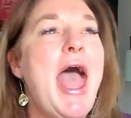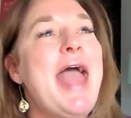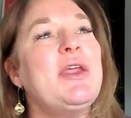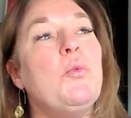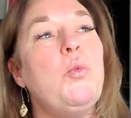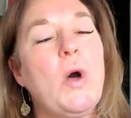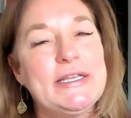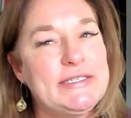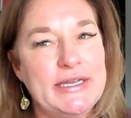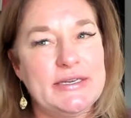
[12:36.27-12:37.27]
And it
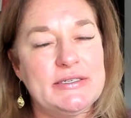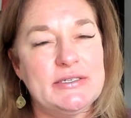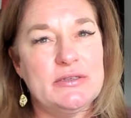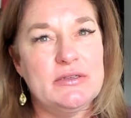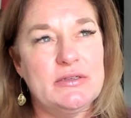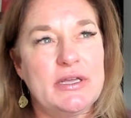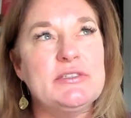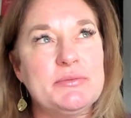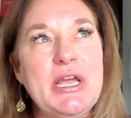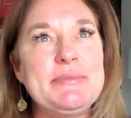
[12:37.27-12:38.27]
wasn't.
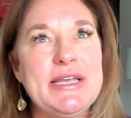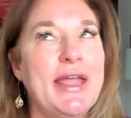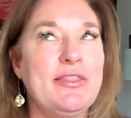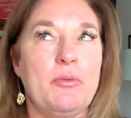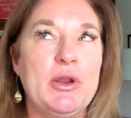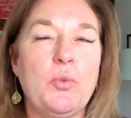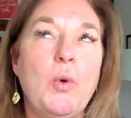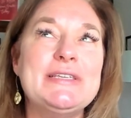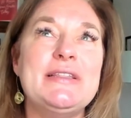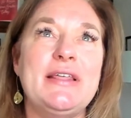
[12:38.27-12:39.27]
Sometimes I get there, but it
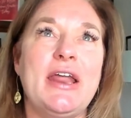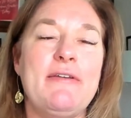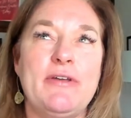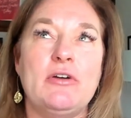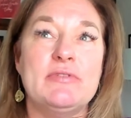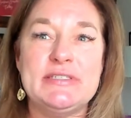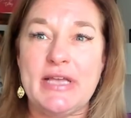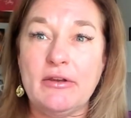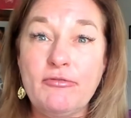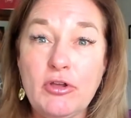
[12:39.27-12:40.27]
wasn't that I felt
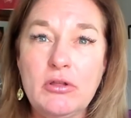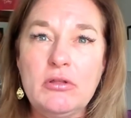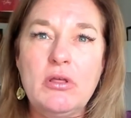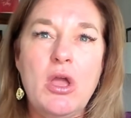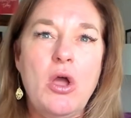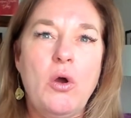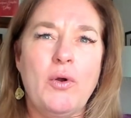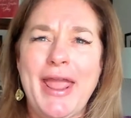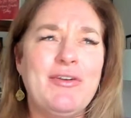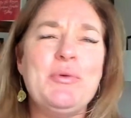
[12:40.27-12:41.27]
resentful
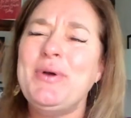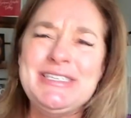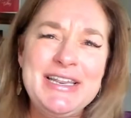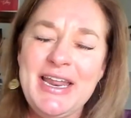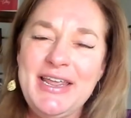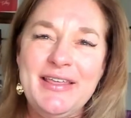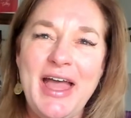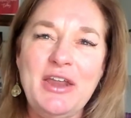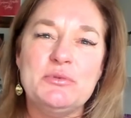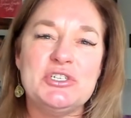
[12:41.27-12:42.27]
or angry. It wasn't any of
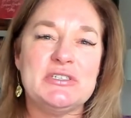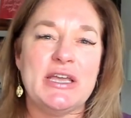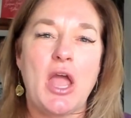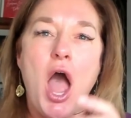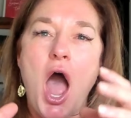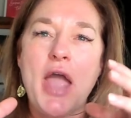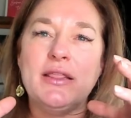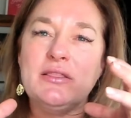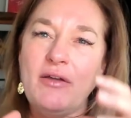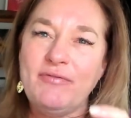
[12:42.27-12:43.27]
that. It was just like, I
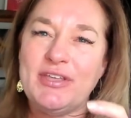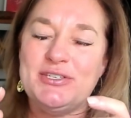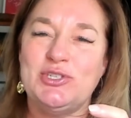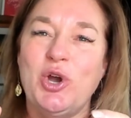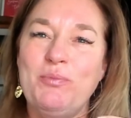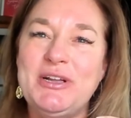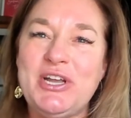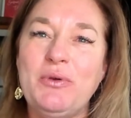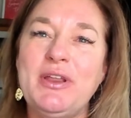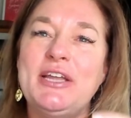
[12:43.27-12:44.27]
love this so much.
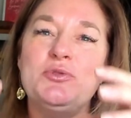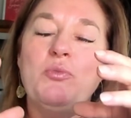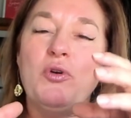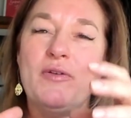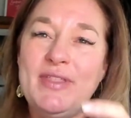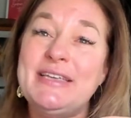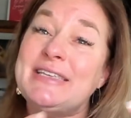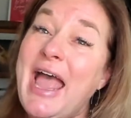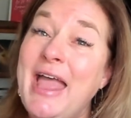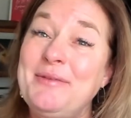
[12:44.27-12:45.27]
How can I do more of this
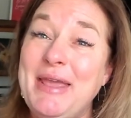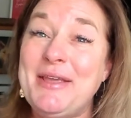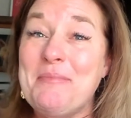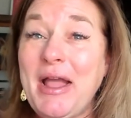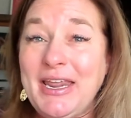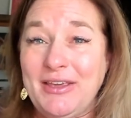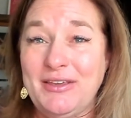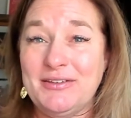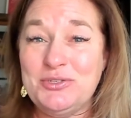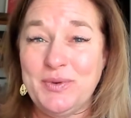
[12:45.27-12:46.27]
and make
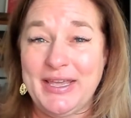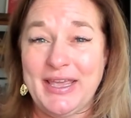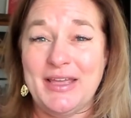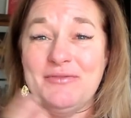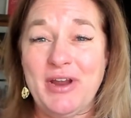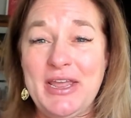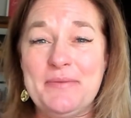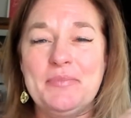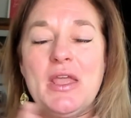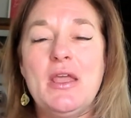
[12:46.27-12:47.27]
money doing it, right?